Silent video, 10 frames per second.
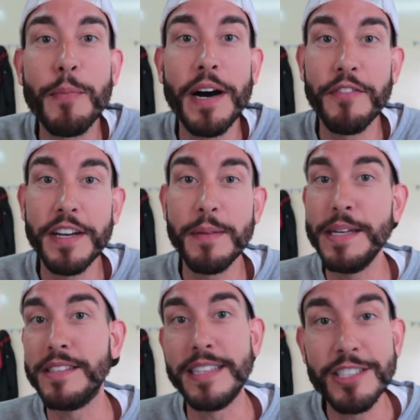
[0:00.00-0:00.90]
about
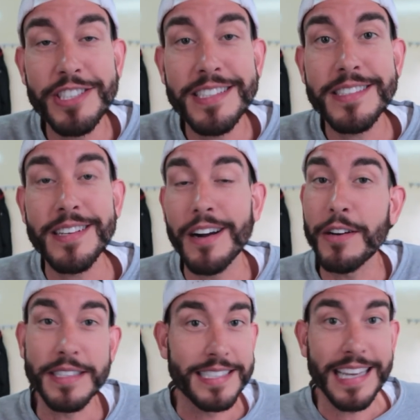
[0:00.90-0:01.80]
Vietnamese dishes are
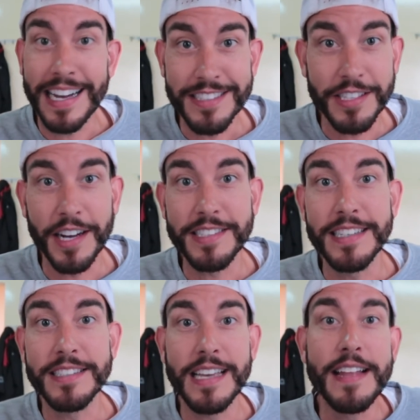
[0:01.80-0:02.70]
all the side sauces,
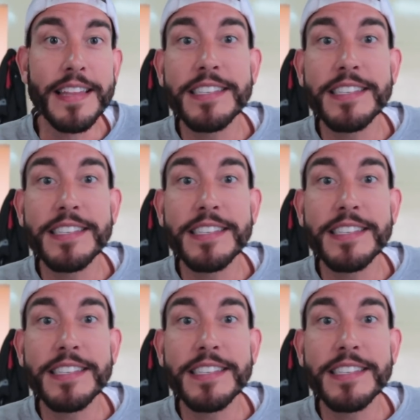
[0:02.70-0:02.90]
and